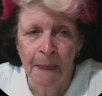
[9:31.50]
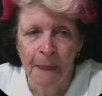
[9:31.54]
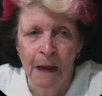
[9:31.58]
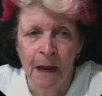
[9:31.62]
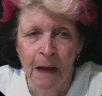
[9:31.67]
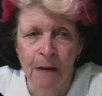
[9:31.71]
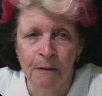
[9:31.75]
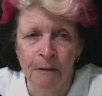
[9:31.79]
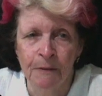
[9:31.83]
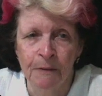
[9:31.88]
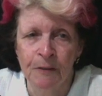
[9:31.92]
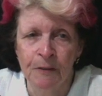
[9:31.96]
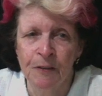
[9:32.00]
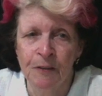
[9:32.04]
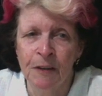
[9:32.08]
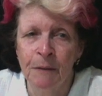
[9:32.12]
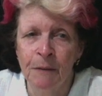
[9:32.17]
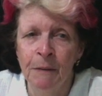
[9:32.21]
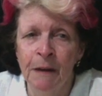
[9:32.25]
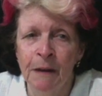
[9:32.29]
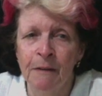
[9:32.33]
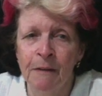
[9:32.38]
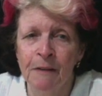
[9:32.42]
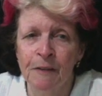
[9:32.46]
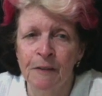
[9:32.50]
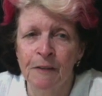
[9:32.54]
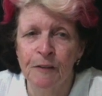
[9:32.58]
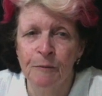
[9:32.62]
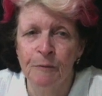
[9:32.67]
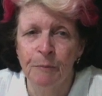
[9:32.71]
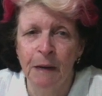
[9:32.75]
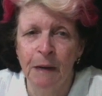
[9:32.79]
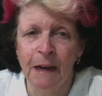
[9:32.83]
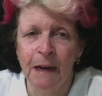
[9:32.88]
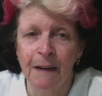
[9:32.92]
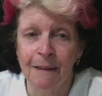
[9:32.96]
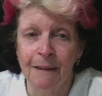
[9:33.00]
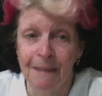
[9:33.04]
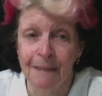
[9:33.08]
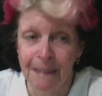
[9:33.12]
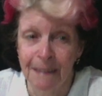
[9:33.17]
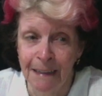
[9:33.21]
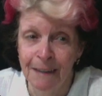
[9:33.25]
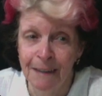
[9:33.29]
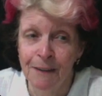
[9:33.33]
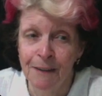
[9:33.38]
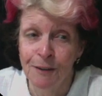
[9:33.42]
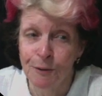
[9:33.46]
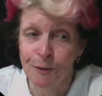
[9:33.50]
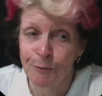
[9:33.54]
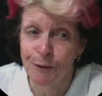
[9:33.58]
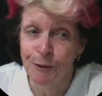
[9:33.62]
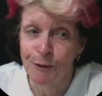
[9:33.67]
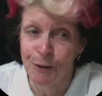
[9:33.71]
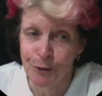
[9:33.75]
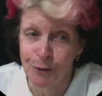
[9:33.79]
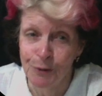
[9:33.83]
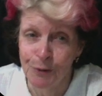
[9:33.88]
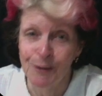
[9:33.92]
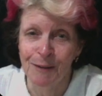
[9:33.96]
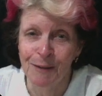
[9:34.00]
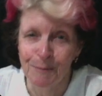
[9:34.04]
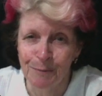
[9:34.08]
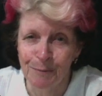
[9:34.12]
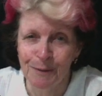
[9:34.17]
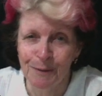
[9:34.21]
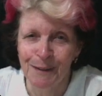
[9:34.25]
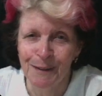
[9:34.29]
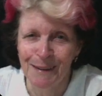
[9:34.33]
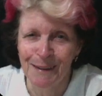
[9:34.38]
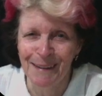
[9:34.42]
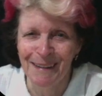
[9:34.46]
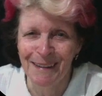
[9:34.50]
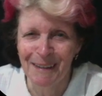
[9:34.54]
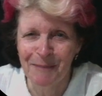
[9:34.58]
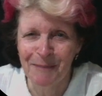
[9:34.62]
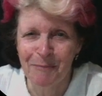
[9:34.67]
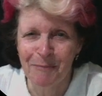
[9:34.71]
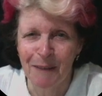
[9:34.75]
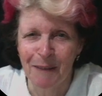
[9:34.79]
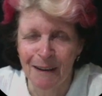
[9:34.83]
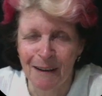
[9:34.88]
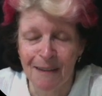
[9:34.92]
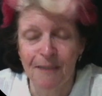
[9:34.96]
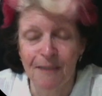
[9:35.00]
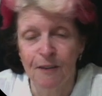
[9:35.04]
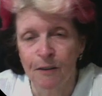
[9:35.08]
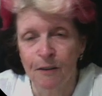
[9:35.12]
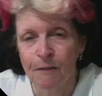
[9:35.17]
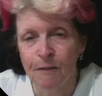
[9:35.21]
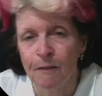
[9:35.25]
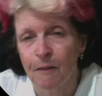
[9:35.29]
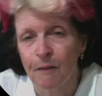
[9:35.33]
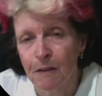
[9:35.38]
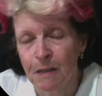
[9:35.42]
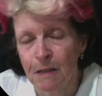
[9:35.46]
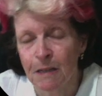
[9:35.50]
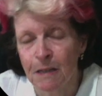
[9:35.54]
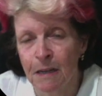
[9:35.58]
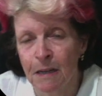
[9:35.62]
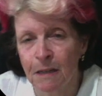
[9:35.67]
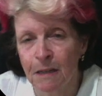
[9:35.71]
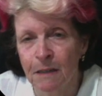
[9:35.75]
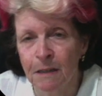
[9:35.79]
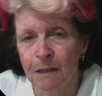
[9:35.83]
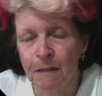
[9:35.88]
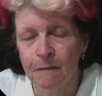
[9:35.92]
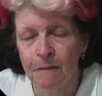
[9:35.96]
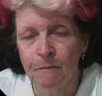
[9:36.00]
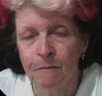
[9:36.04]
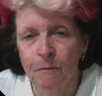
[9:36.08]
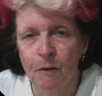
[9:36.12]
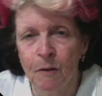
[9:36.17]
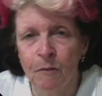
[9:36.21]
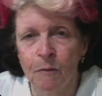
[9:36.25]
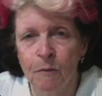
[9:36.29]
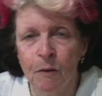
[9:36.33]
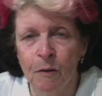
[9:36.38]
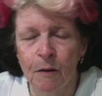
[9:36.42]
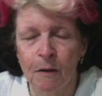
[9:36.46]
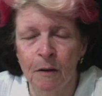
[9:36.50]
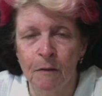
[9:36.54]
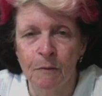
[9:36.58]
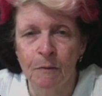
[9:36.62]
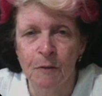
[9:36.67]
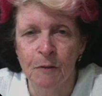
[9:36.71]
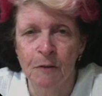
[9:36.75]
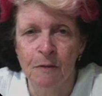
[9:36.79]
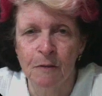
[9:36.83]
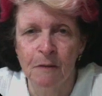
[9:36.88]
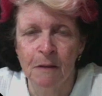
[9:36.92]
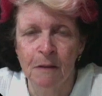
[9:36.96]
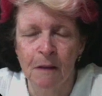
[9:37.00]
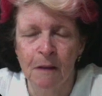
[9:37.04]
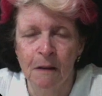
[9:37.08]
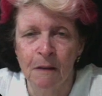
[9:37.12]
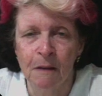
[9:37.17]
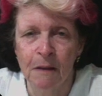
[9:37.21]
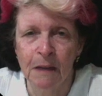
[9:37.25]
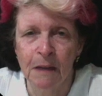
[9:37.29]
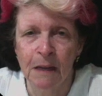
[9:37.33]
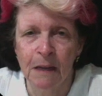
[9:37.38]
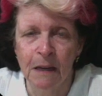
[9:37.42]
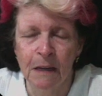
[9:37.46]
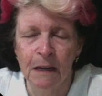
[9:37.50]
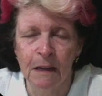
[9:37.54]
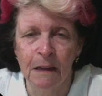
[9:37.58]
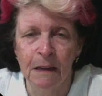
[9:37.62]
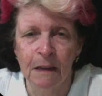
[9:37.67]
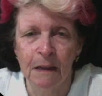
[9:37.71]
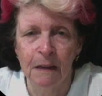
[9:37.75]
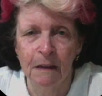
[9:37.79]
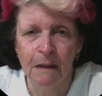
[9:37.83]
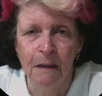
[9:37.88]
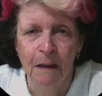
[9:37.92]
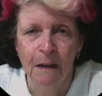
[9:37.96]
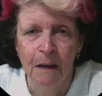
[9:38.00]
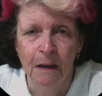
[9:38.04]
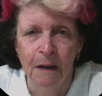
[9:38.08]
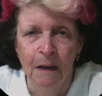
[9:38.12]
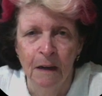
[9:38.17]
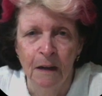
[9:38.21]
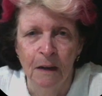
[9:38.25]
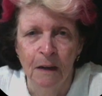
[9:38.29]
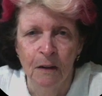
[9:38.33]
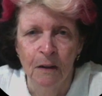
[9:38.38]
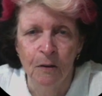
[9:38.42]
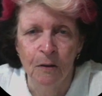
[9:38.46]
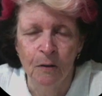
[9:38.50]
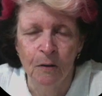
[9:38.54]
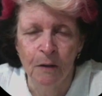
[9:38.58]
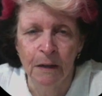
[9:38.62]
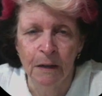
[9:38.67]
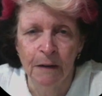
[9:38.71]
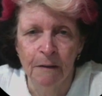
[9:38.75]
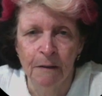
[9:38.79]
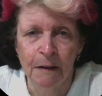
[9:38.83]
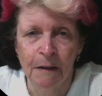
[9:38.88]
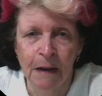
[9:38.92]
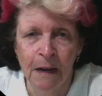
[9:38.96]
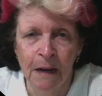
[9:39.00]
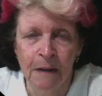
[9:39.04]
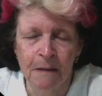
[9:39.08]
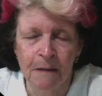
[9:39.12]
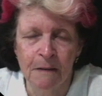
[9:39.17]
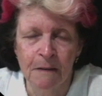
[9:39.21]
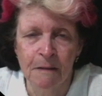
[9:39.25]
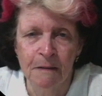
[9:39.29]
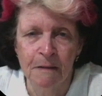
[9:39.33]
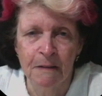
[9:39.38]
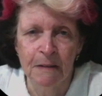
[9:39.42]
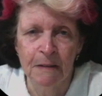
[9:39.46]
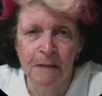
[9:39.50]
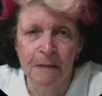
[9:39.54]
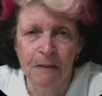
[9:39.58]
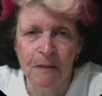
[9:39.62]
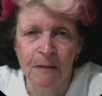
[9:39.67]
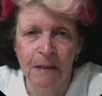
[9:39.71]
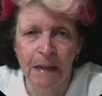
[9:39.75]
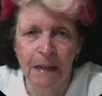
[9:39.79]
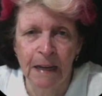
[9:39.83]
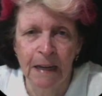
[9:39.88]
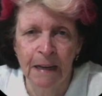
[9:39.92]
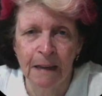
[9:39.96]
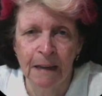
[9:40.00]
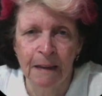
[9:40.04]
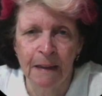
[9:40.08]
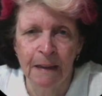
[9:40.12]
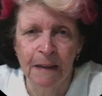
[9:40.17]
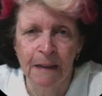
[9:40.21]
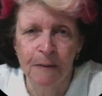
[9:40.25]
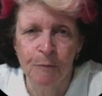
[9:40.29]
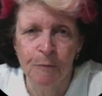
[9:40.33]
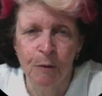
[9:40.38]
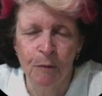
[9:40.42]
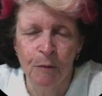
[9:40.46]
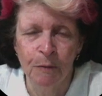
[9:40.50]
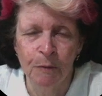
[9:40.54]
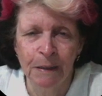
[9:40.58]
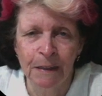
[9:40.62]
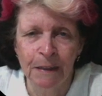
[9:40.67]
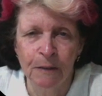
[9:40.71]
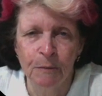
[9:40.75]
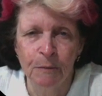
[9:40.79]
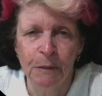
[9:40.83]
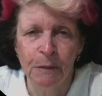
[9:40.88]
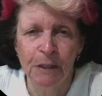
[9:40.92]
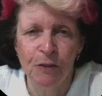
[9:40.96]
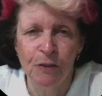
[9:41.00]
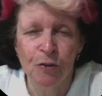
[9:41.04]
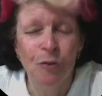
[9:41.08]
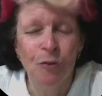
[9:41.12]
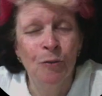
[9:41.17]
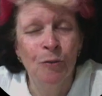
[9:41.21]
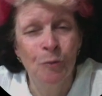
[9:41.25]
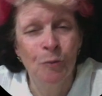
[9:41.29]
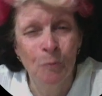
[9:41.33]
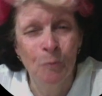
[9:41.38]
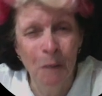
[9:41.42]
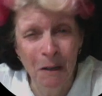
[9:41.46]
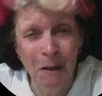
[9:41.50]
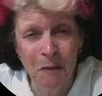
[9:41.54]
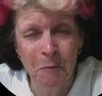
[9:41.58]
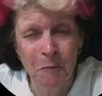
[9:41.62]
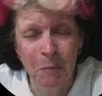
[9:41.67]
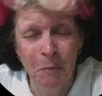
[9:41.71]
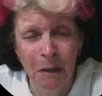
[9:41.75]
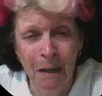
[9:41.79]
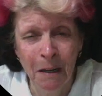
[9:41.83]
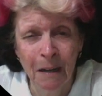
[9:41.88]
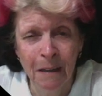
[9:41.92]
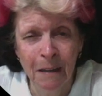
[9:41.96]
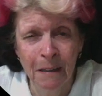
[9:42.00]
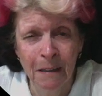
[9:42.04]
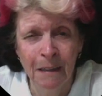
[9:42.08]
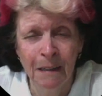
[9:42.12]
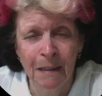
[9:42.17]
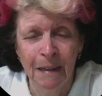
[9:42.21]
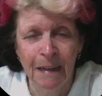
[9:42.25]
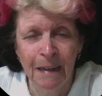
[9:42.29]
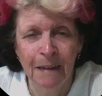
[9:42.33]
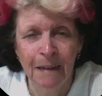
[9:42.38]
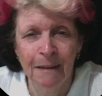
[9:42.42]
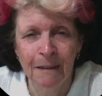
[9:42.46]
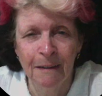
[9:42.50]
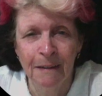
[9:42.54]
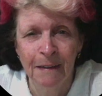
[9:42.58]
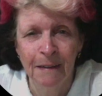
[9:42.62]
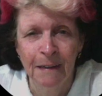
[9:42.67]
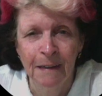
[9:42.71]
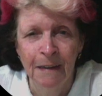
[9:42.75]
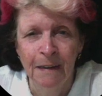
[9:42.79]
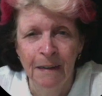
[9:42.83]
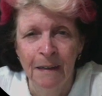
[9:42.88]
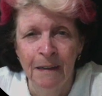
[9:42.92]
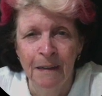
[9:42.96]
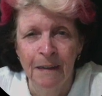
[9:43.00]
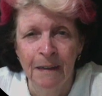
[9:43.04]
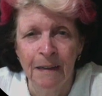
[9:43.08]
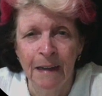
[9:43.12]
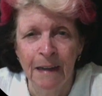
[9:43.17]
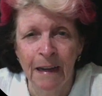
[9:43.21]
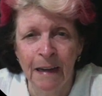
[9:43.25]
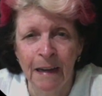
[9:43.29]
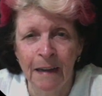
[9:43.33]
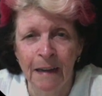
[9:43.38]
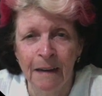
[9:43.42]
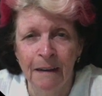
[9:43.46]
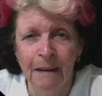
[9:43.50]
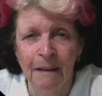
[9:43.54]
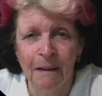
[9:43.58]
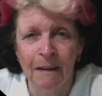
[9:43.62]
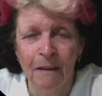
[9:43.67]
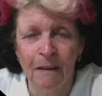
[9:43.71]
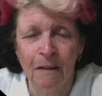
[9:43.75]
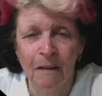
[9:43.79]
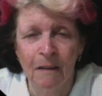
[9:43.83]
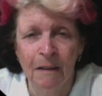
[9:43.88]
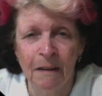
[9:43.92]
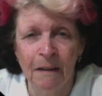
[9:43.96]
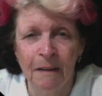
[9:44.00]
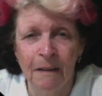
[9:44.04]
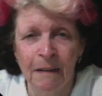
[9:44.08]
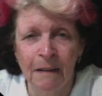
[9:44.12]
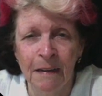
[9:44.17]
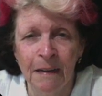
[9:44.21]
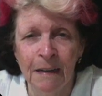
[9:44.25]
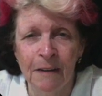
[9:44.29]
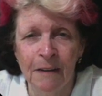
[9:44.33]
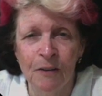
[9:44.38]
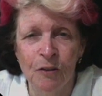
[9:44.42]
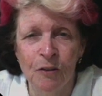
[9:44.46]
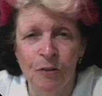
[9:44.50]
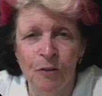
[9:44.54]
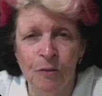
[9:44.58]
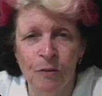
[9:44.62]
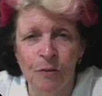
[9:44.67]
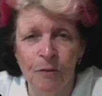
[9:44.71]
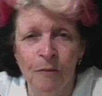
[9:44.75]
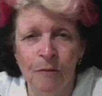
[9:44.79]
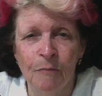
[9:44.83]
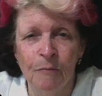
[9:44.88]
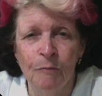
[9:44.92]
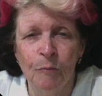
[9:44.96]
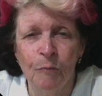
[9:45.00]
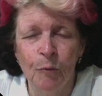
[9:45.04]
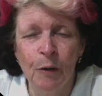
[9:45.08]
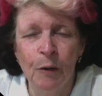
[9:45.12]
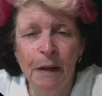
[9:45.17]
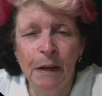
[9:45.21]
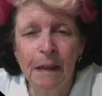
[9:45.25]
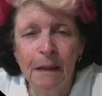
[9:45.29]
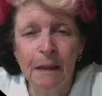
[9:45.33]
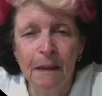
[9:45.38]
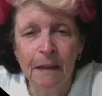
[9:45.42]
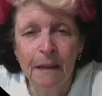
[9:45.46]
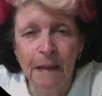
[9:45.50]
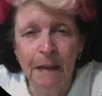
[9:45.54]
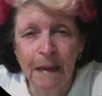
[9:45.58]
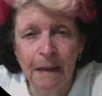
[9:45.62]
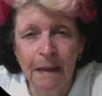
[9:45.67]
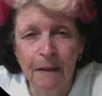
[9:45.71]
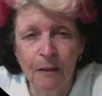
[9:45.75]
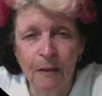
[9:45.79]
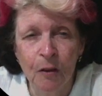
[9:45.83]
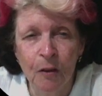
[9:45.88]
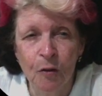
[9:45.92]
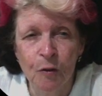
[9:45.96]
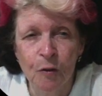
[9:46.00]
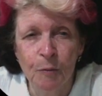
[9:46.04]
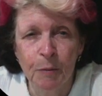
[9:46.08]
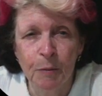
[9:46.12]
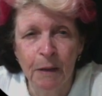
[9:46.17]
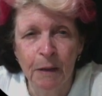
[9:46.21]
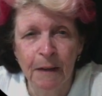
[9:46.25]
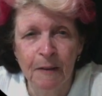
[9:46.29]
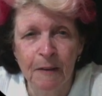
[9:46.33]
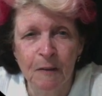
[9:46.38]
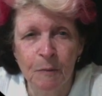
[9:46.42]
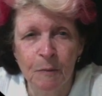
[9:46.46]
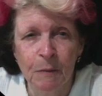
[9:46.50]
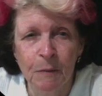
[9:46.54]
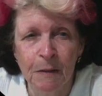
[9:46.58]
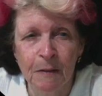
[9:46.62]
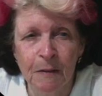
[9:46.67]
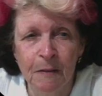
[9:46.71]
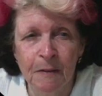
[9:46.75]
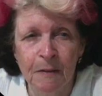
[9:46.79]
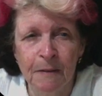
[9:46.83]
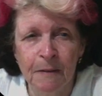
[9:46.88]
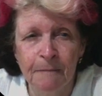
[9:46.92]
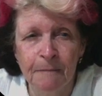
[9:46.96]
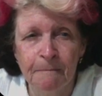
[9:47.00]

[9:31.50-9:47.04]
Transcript: However, some areas of bark are dense, reducing breathing space. So exactly what I was thinking in the earlier analysis is that there's probably a little bit too much bark in it, and I need to rethink those placements